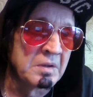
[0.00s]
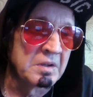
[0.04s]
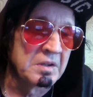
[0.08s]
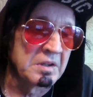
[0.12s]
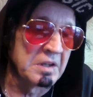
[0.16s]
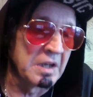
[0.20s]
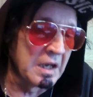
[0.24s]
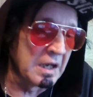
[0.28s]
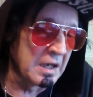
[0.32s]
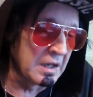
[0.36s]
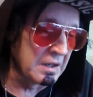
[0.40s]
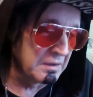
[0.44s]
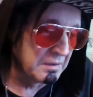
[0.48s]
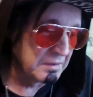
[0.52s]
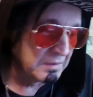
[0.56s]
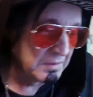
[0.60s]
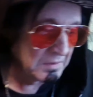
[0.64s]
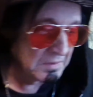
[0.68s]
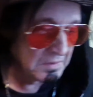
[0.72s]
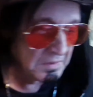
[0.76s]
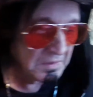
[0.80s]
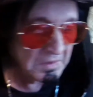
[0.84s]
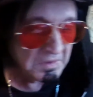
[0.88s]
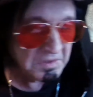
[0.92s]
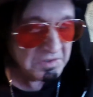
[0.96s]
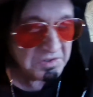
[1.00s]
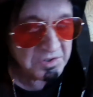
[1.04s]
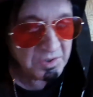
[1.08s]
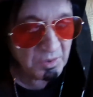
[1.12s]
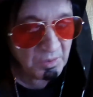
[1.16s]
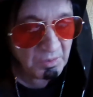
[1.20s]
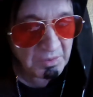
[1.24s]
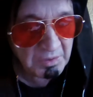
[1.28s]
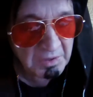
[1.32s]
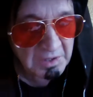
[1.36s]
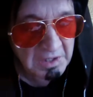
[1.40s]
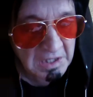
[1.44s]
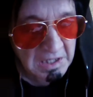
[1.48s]
Yeah.
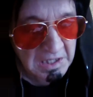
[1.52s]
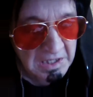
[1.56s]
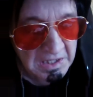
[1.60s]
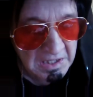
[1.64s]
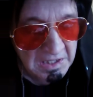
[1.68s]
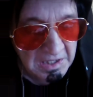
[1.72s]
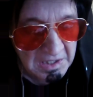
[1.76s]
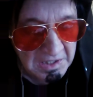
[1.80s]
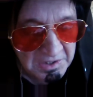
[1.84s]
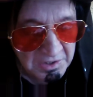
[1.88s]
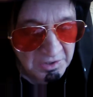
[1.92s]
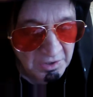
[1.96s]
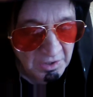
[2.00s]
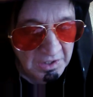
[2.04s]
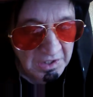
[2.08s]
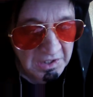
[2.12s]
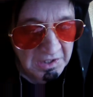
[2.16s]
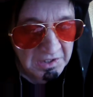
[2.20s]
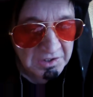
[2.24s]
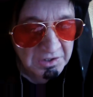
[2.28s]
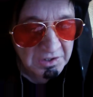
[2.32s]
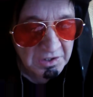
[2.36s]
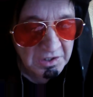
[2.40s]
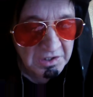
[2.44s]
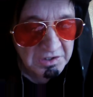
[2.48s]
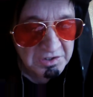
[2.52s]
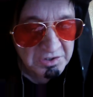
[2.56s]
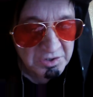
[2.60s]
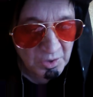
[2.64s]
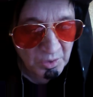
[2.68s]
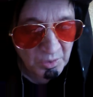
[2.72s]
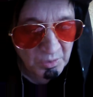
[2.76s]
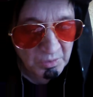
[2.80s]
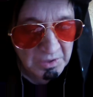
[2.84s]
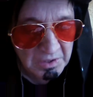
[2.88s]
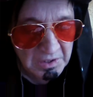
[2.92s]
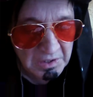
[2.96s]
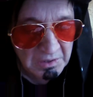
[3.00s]
So in
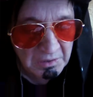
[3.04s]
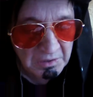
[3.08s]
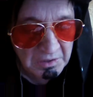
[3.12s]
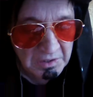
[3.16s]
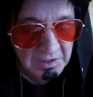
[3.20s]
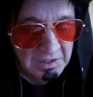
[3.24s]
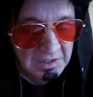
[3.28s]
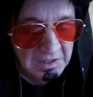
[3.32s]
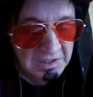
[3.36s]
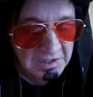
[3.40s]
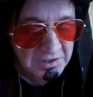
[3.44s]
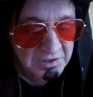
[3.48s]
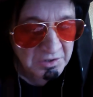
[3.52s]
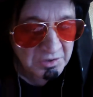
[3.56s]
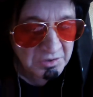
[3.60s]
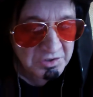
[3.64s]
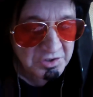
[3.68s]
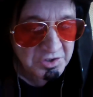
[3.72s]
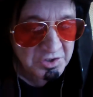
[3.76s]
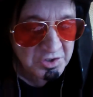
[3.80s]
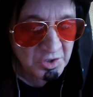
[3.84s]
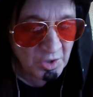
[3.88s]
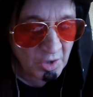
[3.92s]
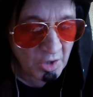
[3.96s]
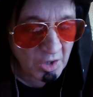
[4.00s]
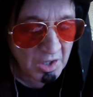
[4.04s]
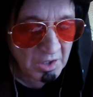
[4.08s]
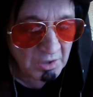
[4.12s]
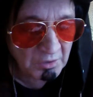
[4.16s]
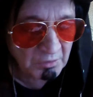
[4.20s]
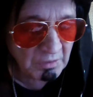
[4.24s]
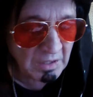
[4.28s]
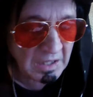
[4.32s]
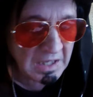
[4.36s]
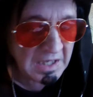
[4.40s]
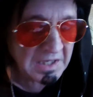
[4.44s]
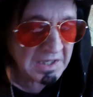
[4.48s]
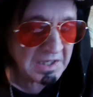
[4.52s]
your
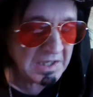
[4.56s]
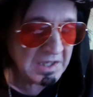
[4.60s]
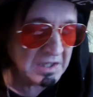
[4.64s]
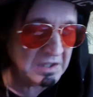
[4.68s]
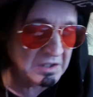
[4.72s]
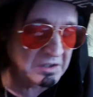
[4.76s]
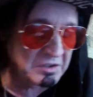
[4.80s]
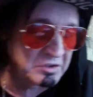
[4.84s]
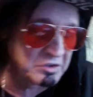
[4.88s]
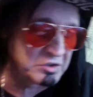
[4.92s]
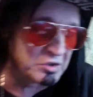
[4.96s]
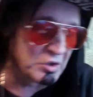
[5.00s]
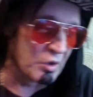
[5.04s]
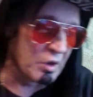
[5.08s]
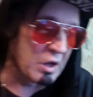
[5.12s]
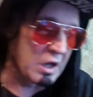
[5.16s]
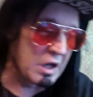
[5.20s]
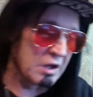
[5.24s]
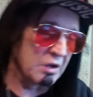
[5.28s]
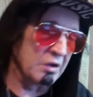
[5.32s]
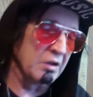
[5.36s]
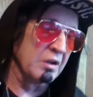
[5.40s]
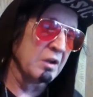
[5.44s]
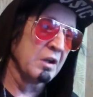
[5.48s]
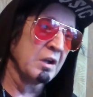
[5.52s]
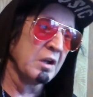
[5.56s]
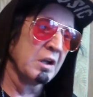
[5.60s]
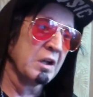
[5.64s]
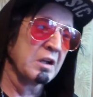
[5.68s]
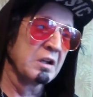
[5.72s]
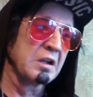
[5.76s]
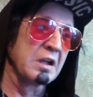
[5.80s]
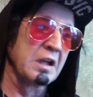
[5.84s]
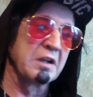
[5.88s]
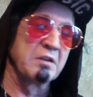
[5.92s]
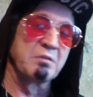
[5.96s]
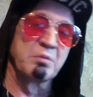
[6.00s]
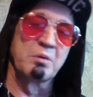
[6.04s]
songwriting, so how,
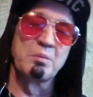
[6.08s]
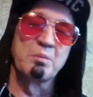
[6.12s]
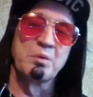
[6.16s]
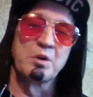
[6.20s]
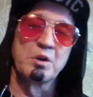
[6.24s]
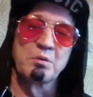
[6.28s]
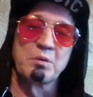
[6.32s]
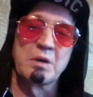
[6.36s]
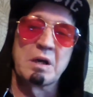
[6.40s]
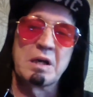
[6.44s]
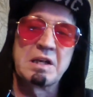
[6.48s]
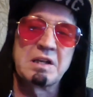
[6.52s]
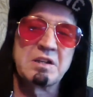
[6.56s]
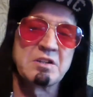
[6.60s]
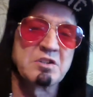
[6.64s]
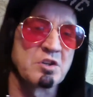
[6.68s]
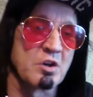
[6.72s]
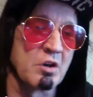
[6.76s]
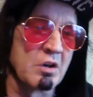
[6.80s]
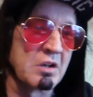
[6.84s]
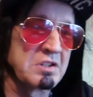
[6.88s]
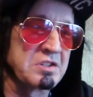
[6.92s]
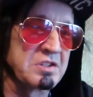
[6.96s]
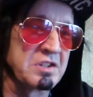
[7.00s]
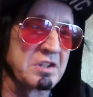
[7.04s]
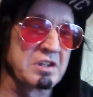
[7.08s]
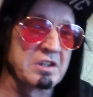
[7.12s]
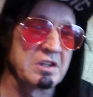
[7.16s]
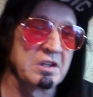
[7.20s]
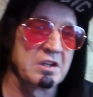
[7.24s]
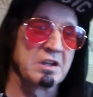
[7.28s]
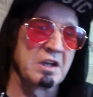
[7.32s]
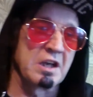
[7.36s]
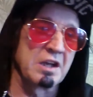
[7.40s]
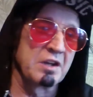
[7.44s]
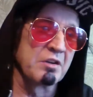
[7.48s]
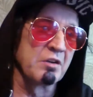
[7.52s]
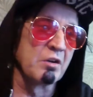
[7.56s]
like when we're writing songs
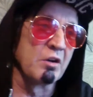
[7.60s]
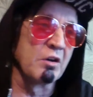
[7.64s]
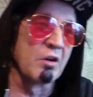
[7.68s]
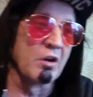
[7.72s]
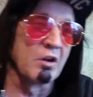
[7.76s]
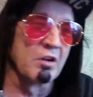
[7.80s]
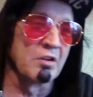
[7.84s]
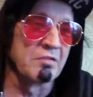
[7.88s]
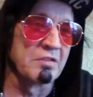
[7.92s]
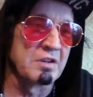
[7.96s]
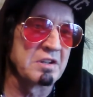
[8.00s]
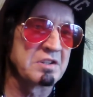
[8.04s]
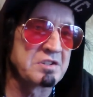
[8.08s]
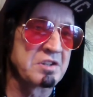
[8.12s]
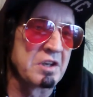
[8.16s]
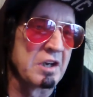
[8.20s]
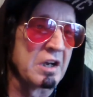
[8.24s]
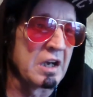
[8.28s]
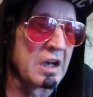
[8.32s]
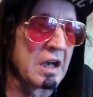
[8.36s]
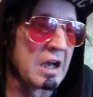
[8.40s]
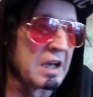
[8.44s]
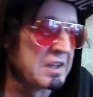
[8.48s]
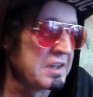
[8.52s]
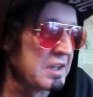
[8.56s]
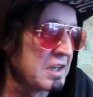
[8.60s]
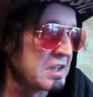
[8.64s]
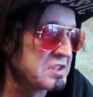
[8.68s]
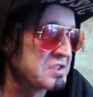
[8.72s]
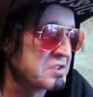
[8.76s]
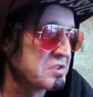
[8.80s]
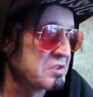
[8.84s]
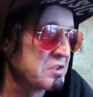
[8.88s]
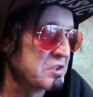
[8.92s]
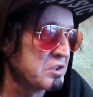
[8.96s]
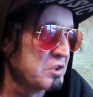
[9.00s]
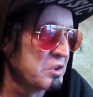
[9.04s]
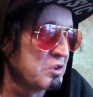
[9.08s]
together, all of us, I
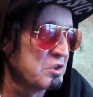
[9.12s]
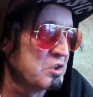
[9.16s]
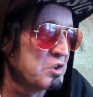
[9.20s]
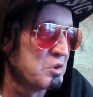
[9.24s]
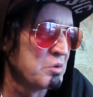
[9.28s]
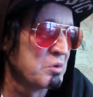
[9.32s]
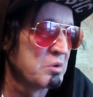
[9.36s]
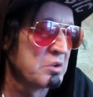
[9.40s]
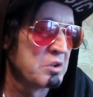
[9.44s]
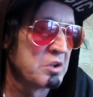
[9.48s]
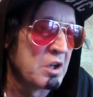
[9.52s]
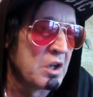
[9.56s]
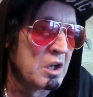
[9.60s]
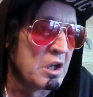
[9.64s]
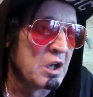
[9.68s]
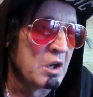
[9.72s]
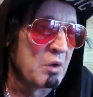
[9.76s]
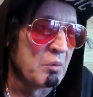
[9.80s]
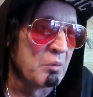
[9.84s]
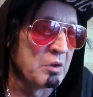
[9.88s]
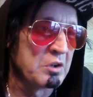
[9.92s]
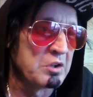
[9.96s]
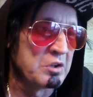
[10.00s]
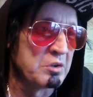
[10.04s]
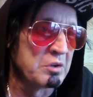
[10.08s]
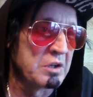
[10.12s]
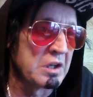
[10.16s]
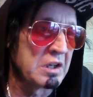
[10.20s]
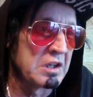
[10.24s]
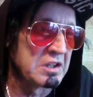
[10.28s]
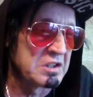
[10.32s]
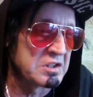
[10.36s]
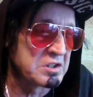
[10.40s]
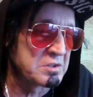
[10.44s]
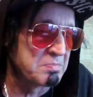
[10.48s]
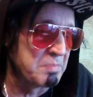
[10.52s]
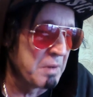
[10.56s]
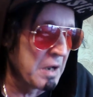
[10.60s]
guess you when you get
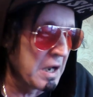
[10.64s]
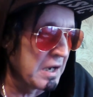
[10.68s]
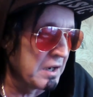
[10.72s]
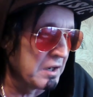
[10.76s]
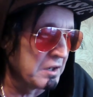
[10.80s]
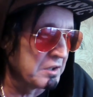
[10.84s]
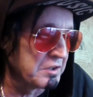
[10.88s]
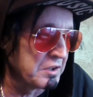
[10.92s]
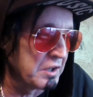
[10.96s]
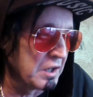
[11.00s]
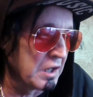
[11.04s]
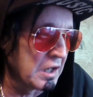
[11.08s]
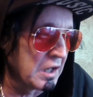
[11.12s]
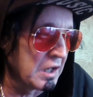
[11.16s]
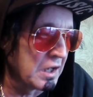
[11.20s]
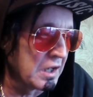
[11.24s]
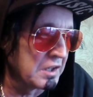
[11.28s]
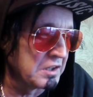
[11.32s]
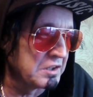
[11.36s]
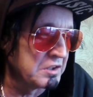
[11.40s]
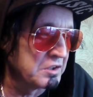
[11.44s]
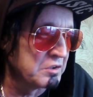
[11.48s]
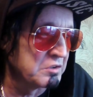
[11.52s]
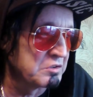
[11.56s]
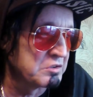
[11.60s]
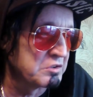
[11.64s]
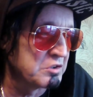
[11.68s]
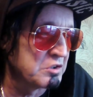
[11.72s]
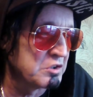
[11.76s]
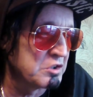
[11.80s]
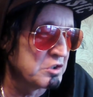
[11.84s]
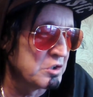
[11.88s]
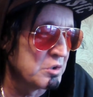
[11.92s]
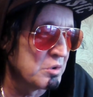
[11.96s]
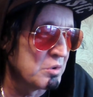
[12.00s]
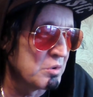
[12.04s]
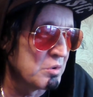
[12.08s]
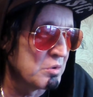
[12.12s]
inspired,
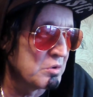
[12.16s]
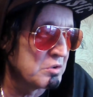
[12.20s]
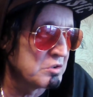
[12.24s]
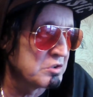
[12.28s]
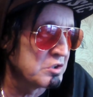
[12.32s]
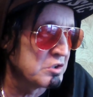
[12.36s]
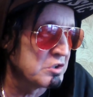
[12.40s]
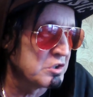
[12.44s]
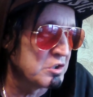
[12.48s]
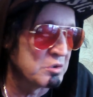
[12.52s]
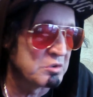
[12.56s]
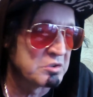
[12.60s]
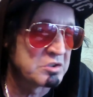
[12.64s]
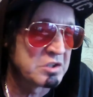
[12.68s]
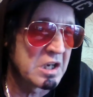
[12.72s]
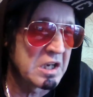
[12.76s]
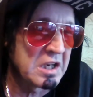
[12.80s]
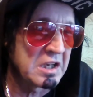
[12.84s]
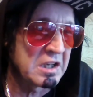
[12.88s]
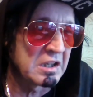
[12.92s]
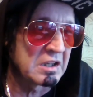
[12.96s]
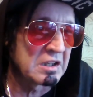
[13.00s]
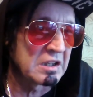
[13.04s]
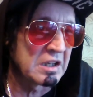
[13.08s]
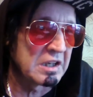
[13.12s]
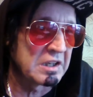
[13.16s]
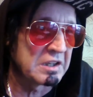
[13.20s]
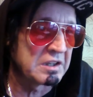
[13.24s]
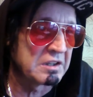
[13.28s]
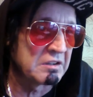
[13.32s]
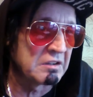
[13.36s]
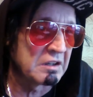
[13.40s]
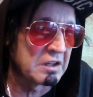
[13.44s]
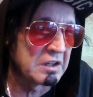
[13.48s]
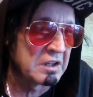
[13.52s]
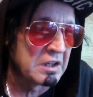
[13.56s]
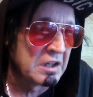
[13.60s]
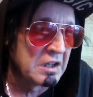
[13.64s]
do you take it like
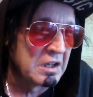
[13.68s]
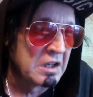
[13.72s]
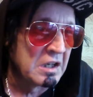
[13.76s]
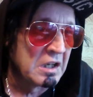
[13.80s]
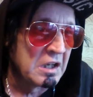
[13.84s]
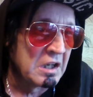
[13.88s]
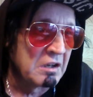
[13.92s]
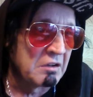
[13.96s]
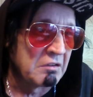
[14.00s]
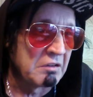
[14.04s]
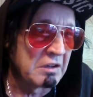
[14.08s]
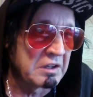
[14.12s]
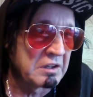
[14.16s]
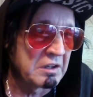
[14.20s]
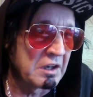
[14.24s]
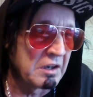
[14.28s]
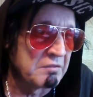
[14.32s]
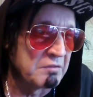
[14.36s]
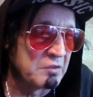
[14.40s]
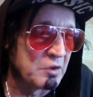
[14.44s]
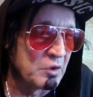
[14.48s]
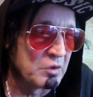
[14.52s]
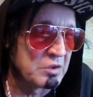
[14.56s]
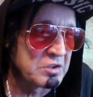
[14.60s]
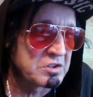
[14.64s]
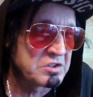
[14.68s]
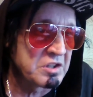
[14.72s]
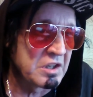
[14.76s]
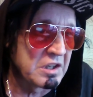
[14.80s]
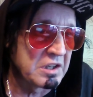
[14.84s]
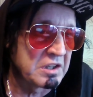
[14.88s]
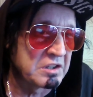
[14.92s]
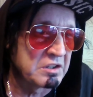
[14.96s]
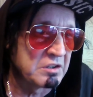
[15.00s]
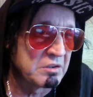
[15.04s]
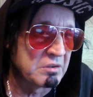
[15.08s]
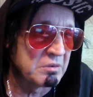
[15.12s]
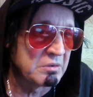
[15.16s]
I've noticed,
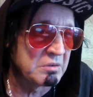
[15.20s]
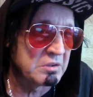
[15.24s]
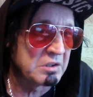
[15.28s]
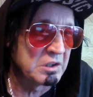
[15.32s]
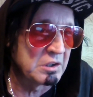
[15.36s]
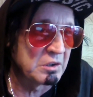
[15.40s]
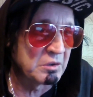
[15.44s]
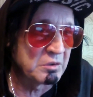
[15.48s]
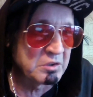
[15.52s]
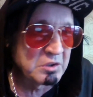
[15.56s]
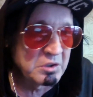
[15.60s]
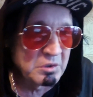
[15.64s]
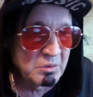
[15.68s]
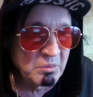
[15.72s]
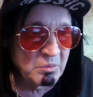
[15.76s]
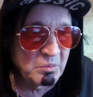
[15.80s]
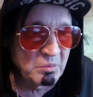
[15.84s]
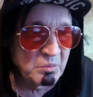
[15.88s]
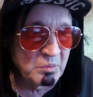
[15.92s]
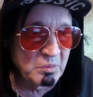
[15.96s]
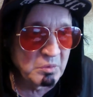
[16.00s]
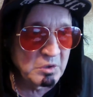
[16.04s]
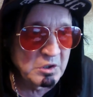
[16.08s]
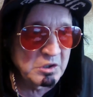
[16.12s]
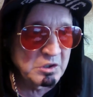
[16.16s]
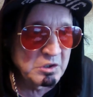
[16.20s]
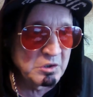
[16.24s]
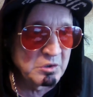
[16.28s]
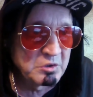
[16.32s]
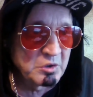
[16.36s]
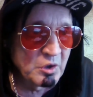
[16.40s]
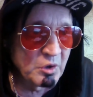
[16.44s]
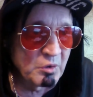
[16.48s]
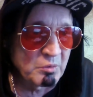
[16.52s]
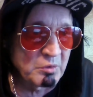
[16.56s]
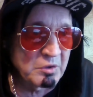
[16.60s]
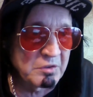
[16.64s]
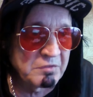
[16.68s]
like you
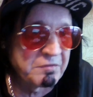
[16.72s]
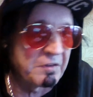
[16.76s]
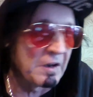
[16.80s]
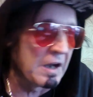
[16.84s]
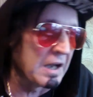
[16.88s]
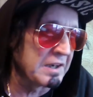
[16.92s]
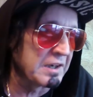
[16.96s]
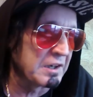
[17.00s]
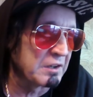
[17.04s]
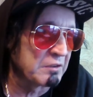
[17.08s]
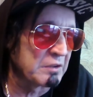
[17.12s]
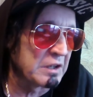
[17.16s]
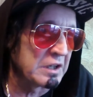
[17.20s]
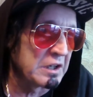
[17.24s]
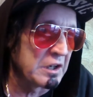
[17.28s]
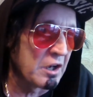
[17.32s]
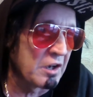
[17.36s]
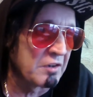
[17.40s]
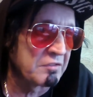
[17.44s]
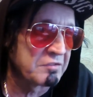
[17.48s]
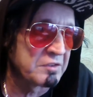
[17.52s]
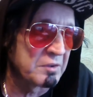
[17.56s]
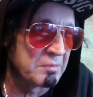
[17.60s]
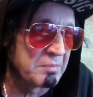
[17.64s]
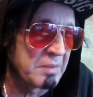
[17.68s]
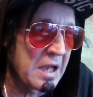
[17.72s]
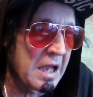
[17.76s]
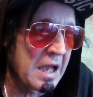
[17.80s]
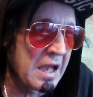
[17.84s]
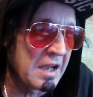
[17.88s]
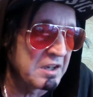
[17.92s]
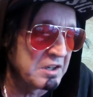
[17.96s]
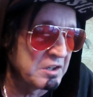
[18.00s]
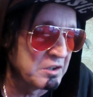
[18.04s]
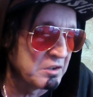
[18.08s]
don't refine it right off the bat.